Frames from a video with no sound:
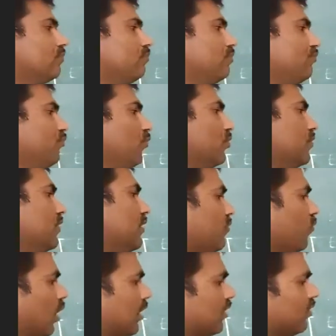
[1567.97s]
Before that,
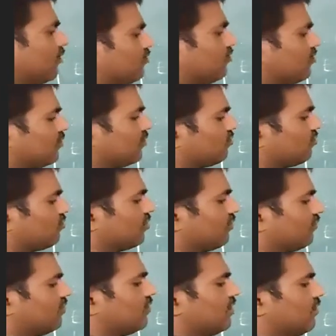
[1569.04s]
what is the
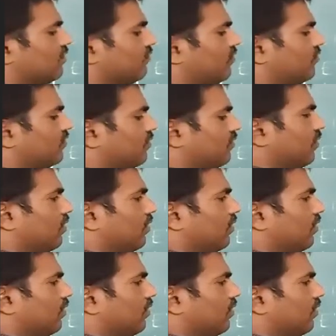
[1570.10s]
situation?